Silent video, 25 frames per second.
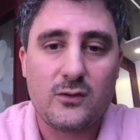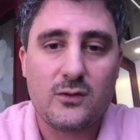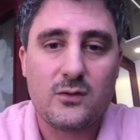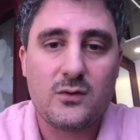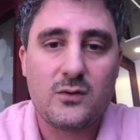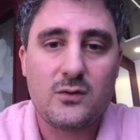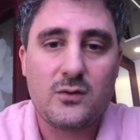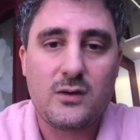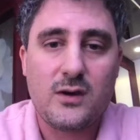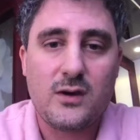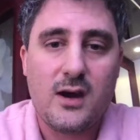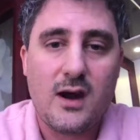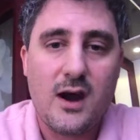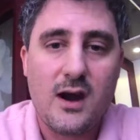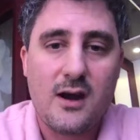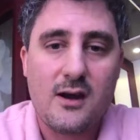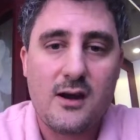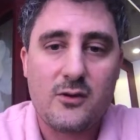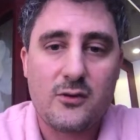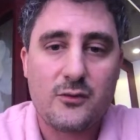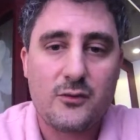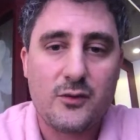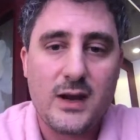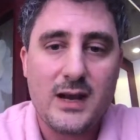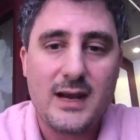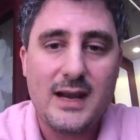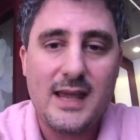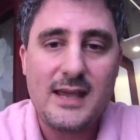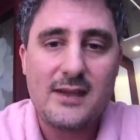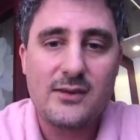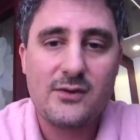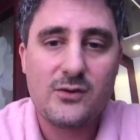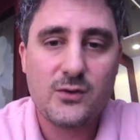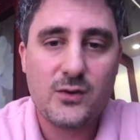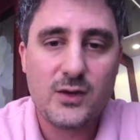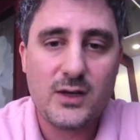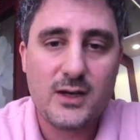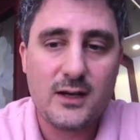do are
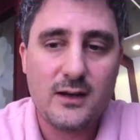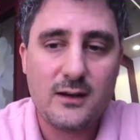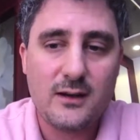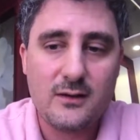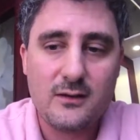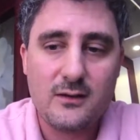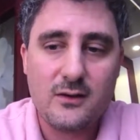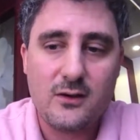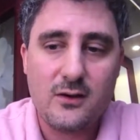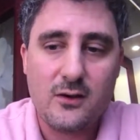relational